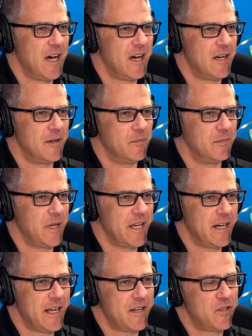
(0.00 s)
Um,
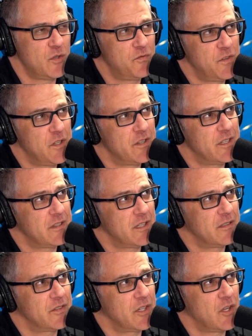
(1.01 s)
and I do feel that
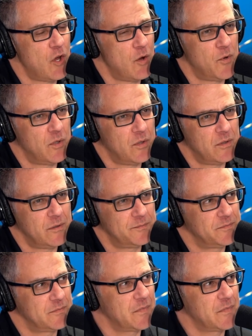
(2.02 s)
the the global